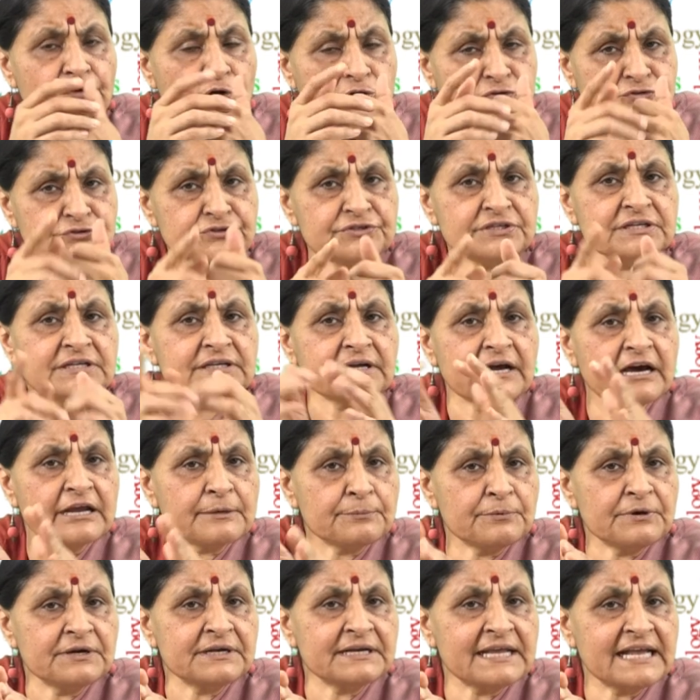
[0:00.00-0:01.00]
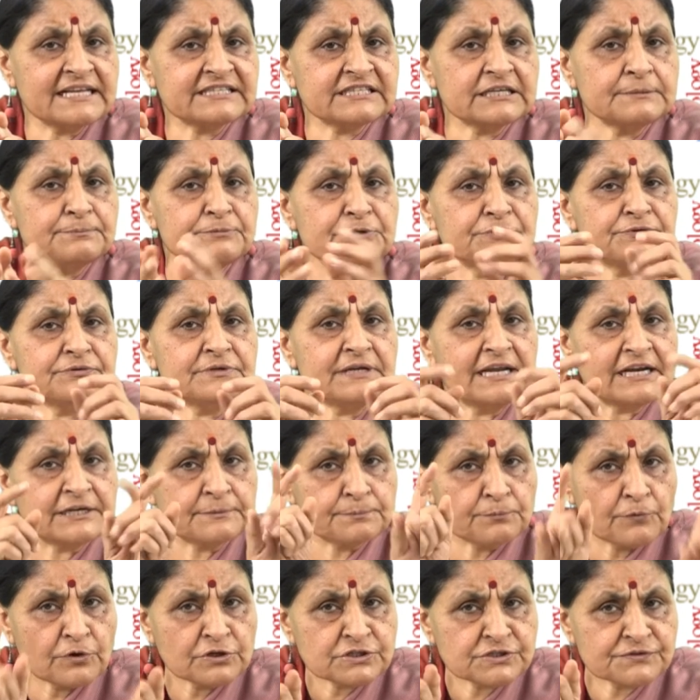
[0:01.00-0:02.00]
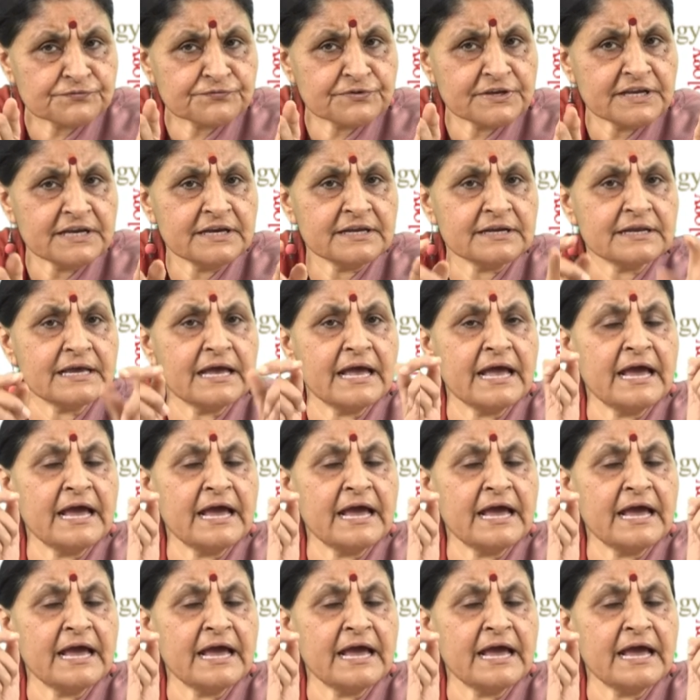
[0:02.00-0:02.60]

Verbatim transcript: of oxygen carbon dioxide between atmosphere